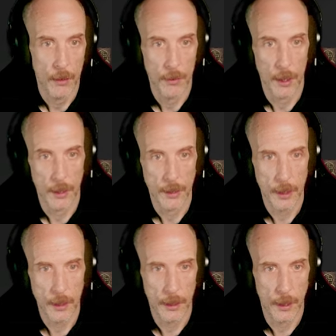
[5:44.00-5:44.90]
Okay, I
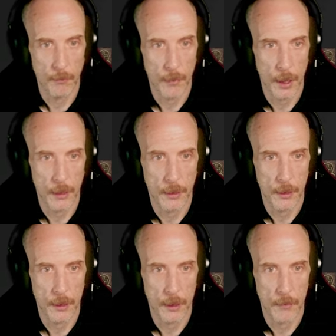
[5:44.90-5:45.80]
think I
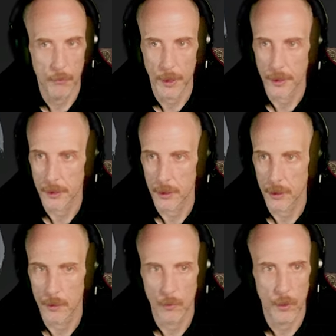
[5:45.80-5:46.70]
made my
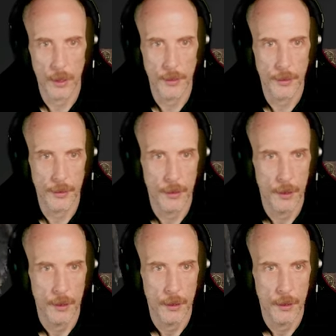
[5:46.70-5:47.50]
decision was